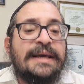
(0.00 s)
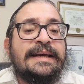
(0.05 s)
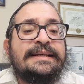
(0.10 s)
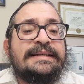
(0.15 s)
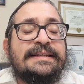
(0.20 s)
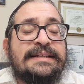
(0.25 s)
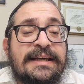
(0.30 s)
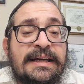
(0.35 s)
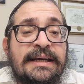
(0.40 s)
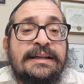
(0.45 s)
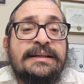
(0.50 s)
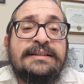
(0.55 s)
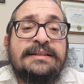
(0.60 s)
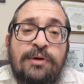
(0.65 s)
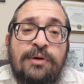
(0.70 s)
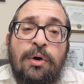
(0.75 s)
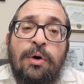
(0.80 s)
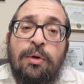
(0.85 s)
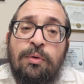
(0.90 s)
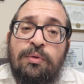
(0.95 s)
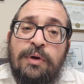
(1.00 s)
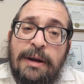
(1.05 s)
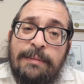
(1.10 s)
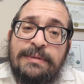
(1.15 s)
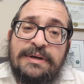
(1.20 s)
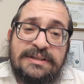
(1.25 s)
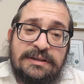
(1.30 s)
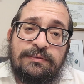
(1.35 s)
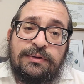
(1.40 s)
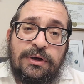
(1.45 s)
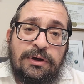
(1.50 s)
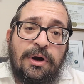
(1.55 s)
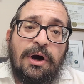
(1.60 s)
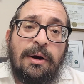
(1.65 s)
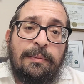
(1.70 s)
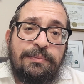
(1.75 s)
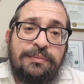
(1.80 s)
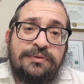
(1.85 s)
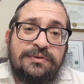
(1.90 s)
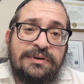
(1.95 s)
Since the whole remez of the
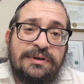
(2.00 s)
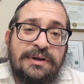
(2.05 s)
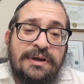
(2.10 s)
cup